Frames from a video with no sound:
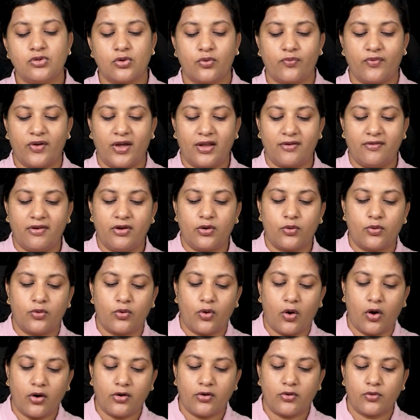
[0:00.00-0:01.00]
So, where we do
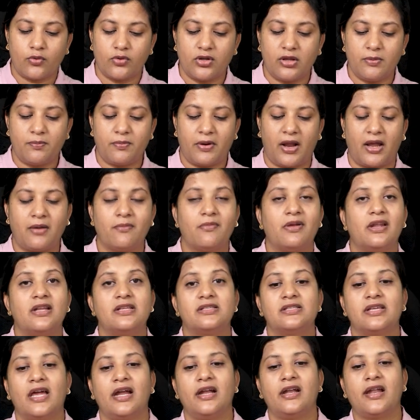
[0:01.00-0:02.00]
not know the primary
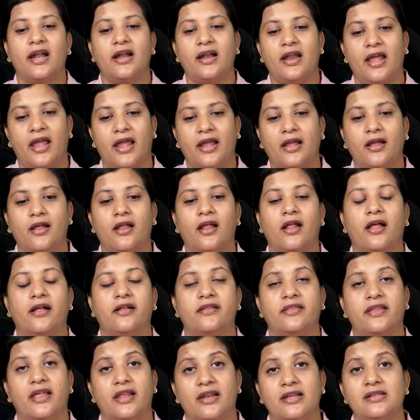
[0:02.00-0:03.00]
site and uh,
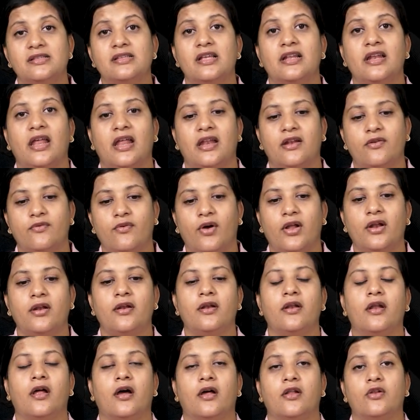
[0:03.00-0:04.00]
there is an N one
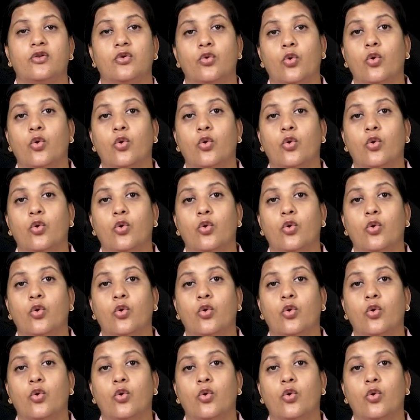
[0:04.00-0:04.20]
uh,